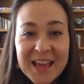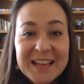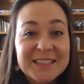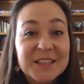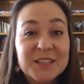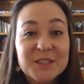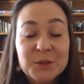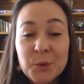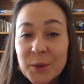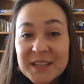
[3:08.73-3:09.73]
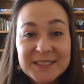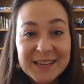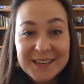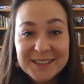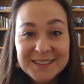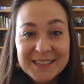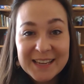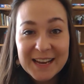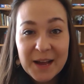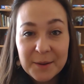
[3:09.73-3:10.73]
It's a quick cycle to
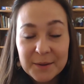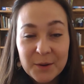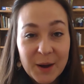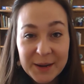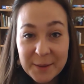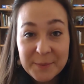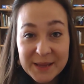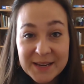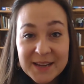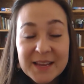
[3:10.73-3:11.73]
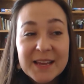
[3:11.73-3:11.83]
get caught up in